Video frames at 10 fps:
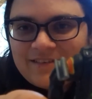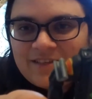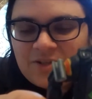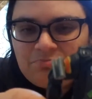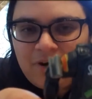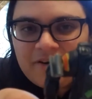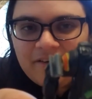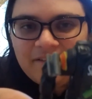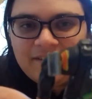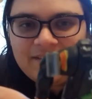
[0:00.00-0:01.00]

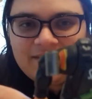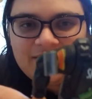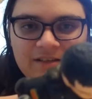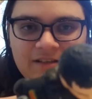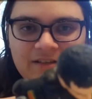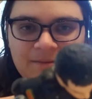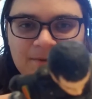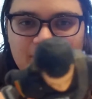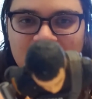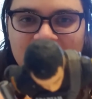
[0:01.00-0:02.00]
Spartan.
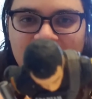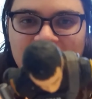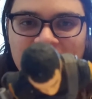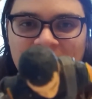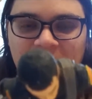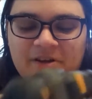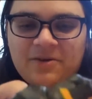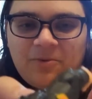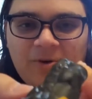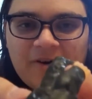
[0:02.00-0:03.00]
Copyright 93
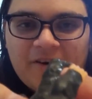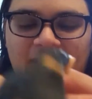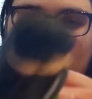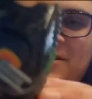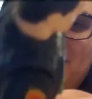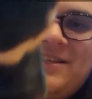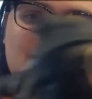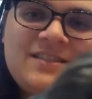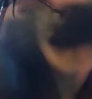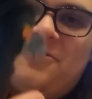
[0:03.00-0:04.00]
Warner. Actually, this
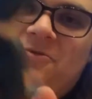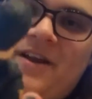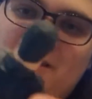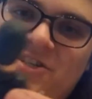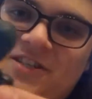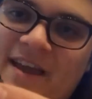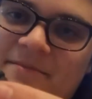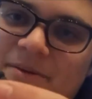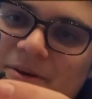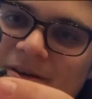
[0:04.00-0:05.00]
is in great
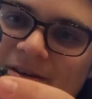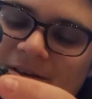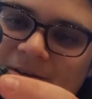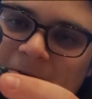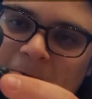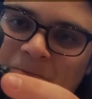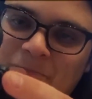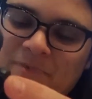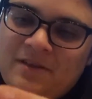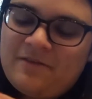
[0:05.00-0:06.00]
shape
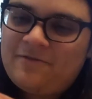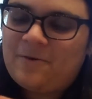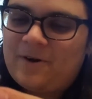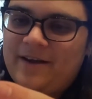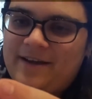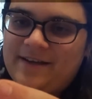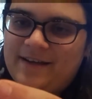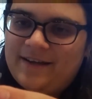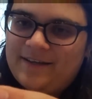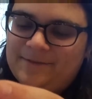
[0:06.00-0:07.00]
for
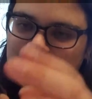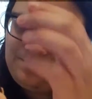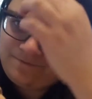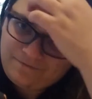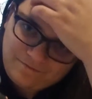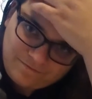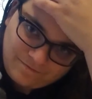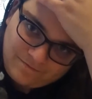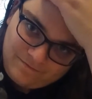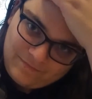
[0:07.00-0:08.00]
a
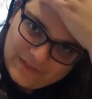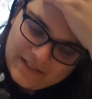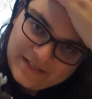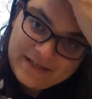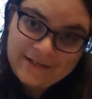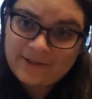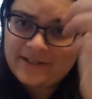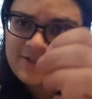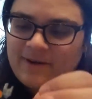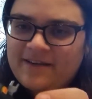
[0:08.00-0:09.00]

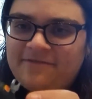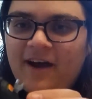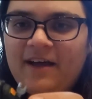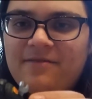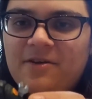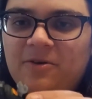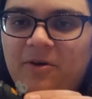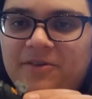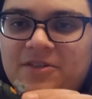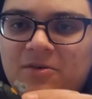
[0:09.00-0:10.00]
nearly
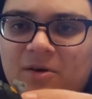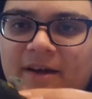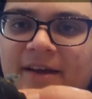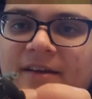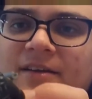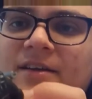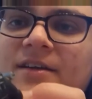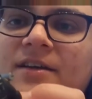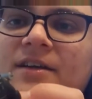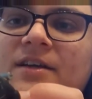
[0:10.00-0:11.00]
25-year-old toy.
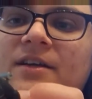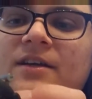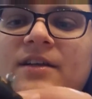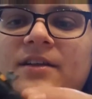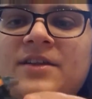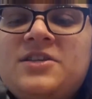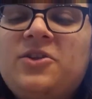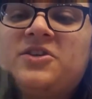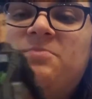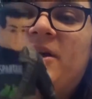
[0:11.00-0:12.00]
This
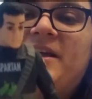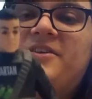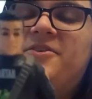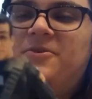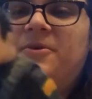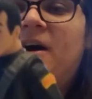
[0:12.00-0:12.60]
looks brand new.